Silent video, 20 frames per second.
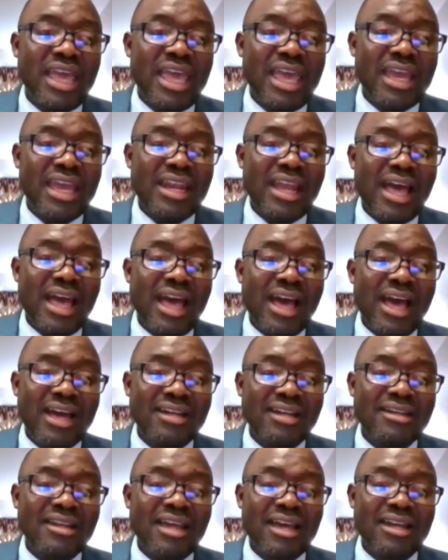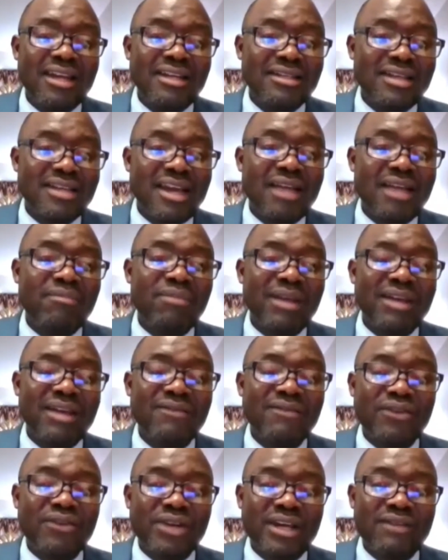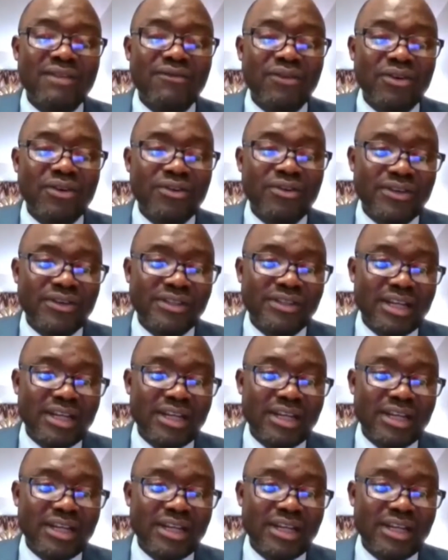and had an entire plan for that fundraiser,